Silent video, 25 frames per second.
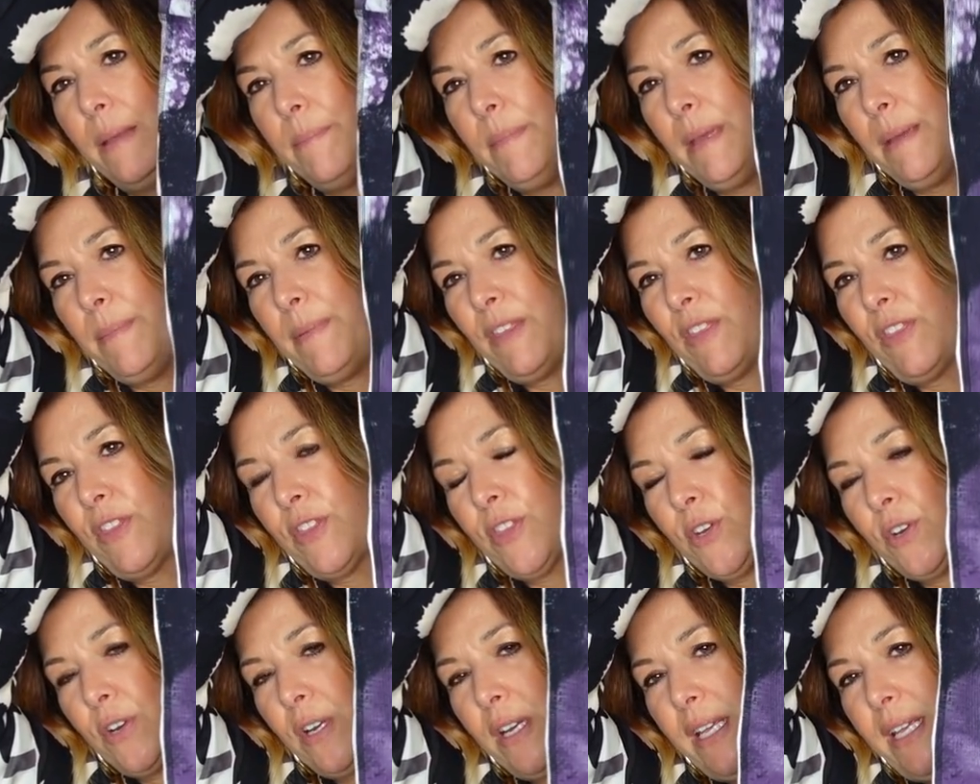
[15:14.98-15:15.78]
maybe
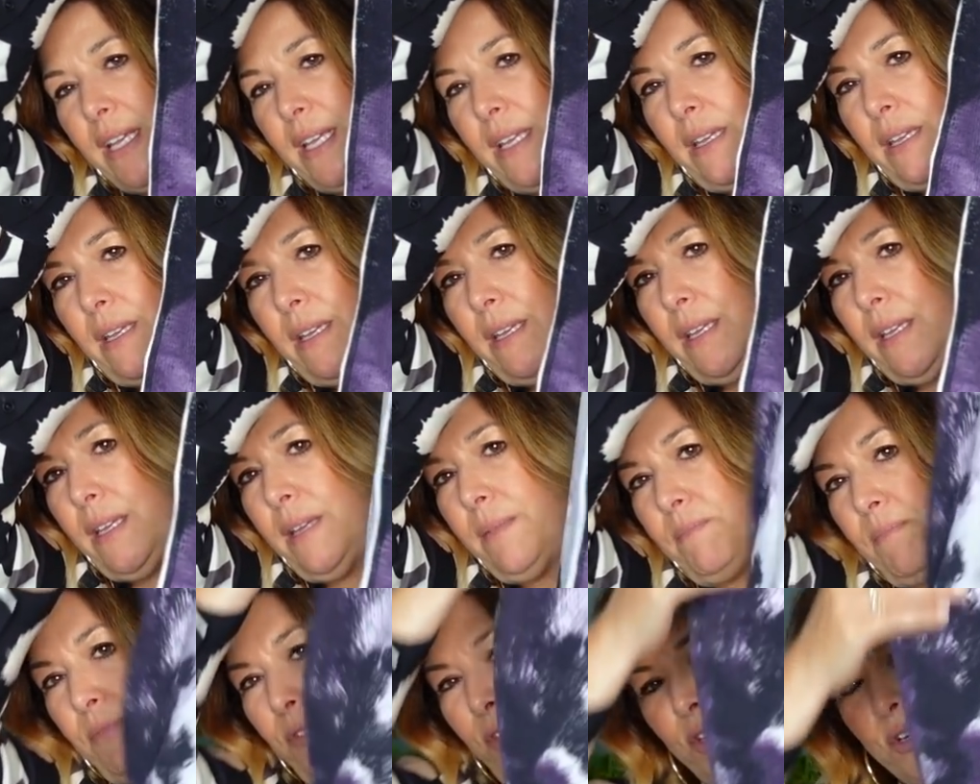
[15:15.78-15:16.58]

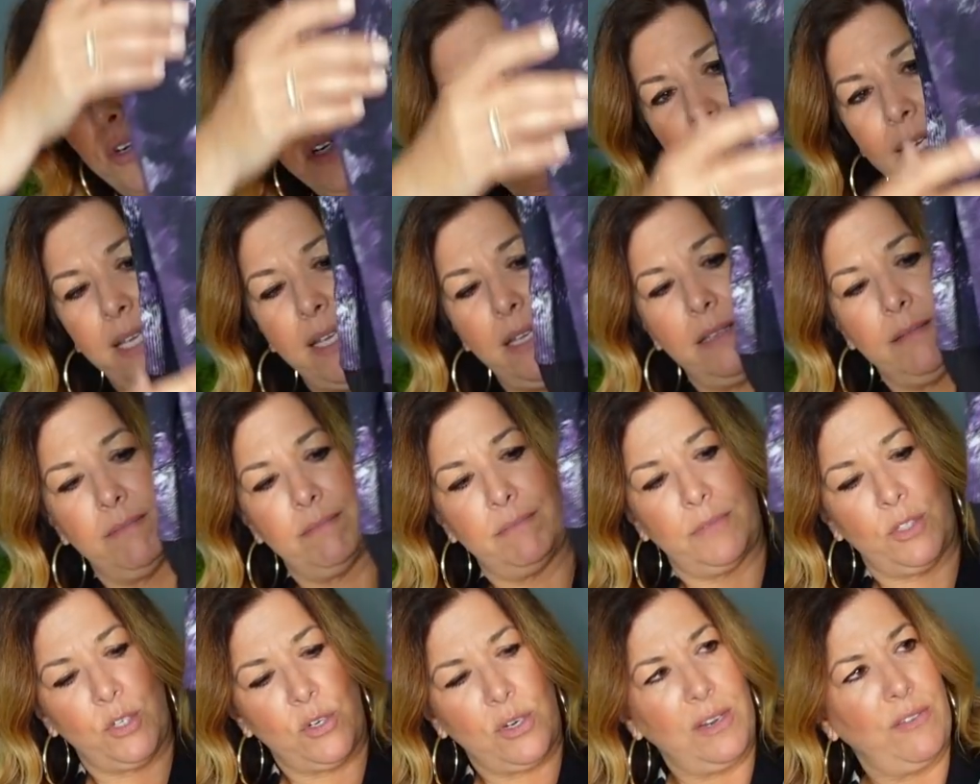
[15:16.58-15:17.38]
thirty, thirty,
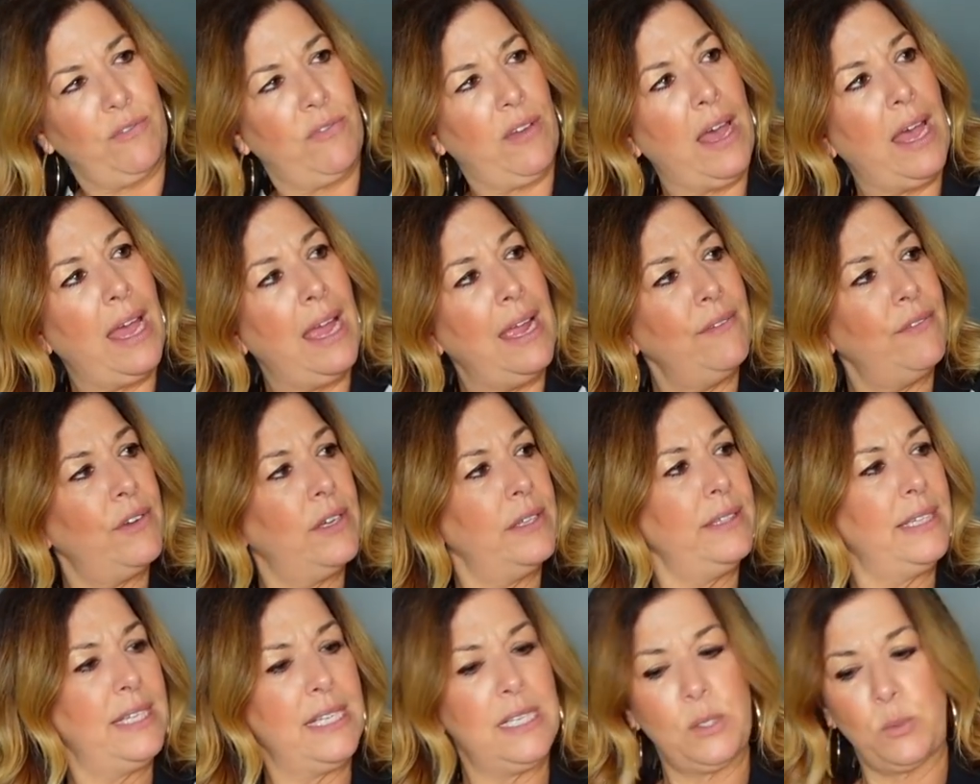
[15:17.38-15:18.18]
thirty-five
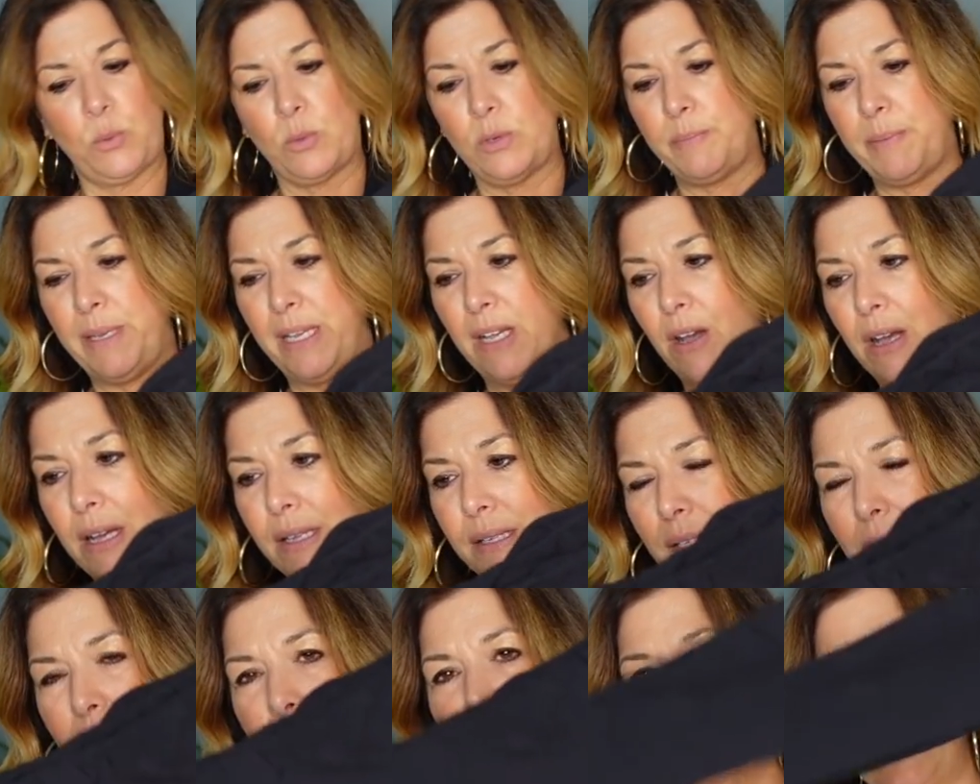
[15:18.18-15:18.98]
on these would be
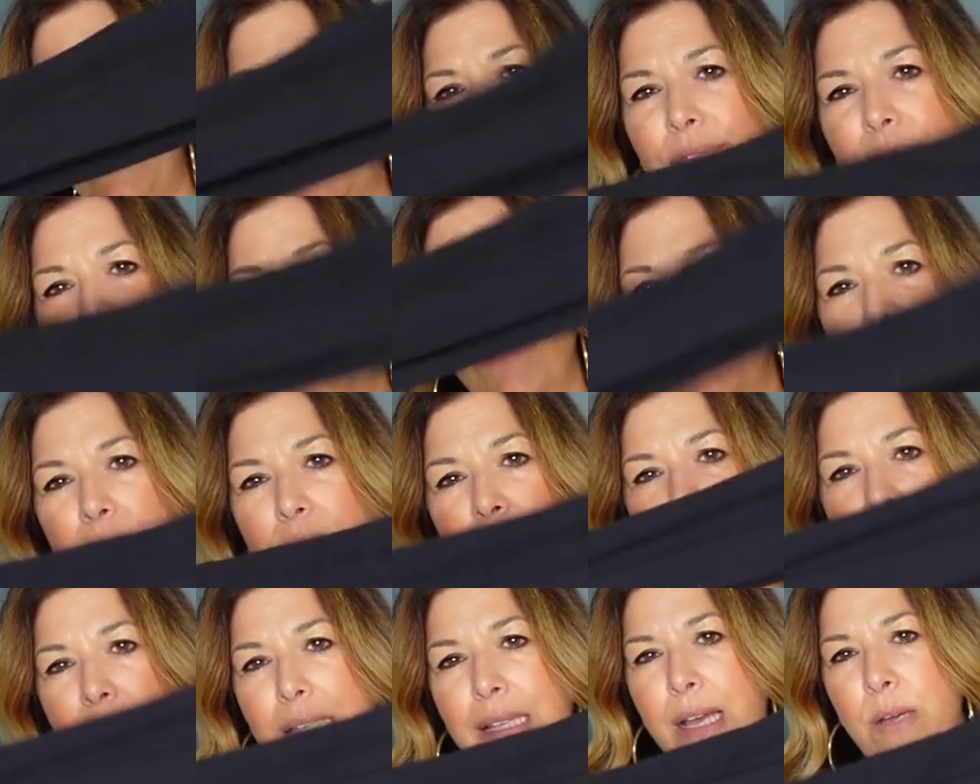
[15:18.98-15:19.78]
awesome. And they have the real
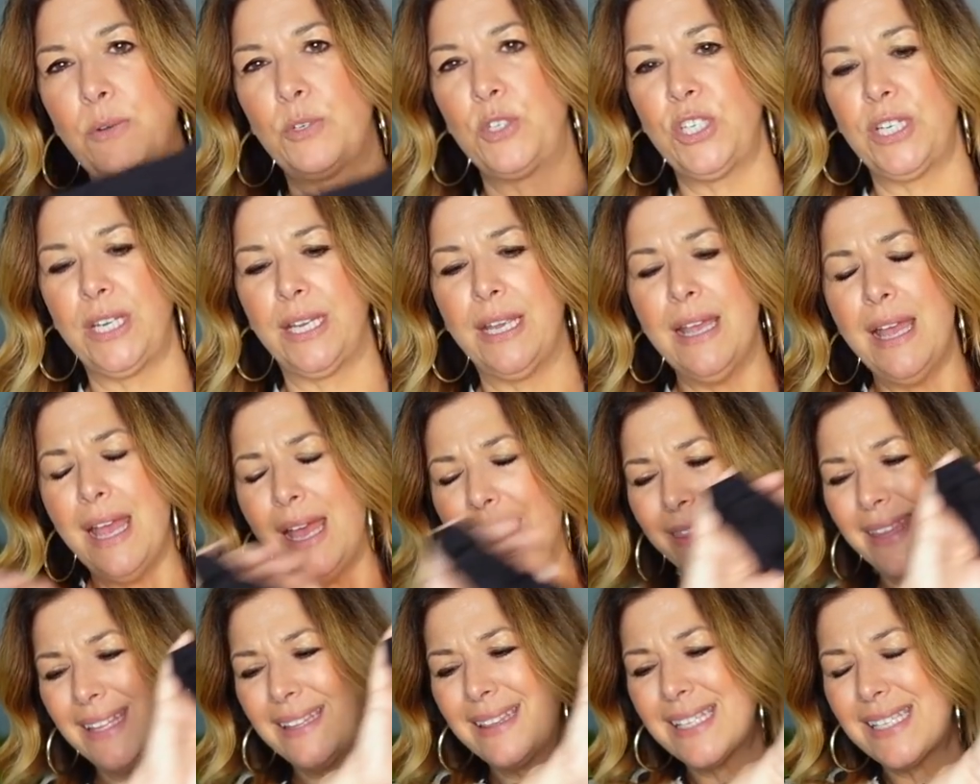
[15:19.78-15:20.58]
slouchy.
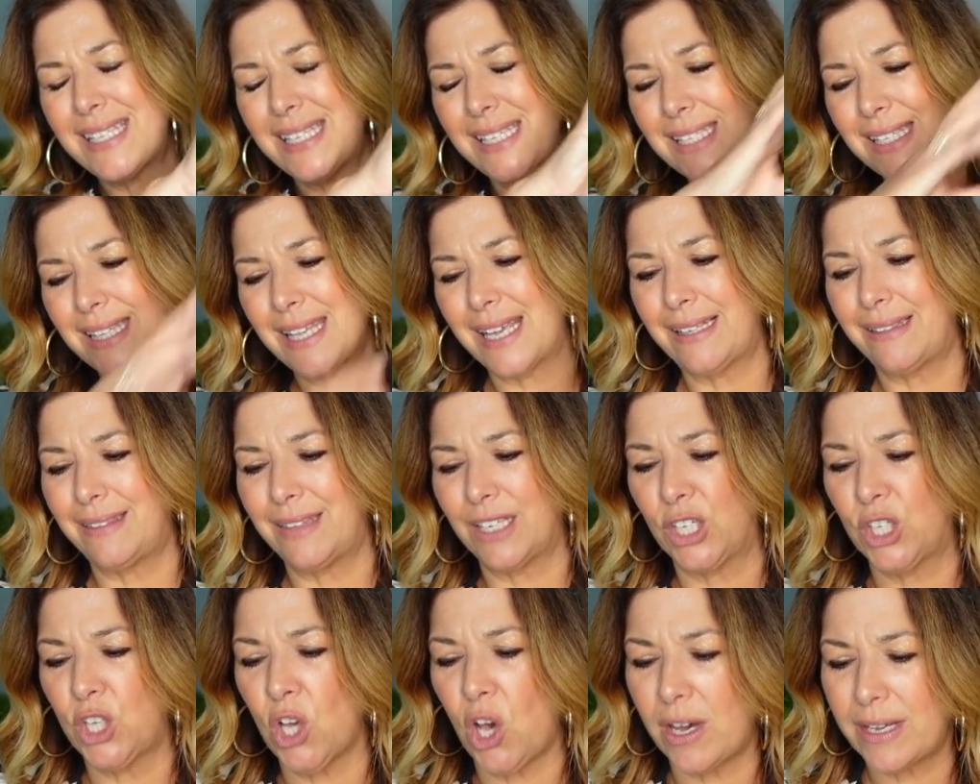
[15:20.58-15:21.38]
I think this is like the
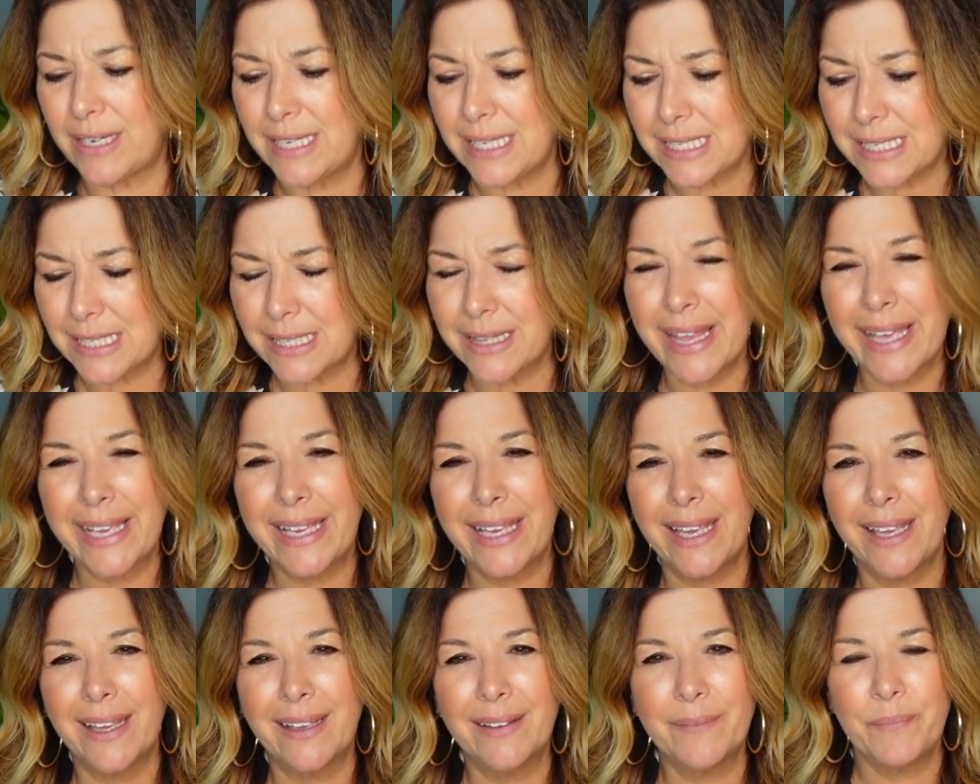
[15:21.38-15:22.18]
Goddess
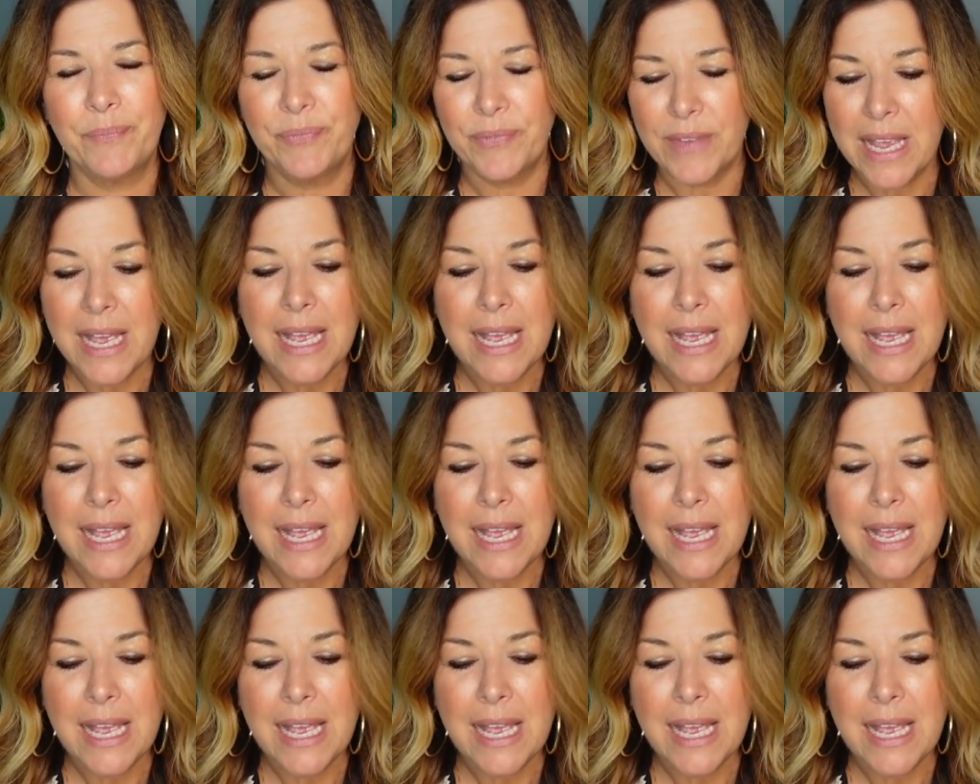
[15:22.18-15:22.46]
legging.